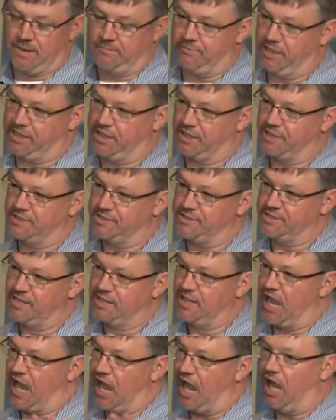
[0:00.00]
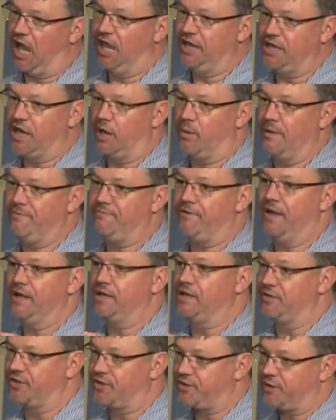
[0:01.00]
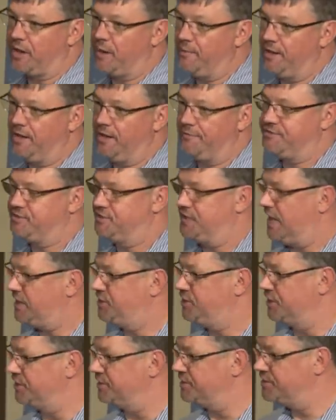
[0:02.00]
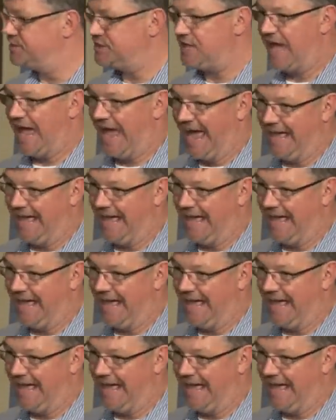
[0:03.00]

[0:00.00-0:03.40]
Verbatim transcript: Because I know if I can throw enough sessions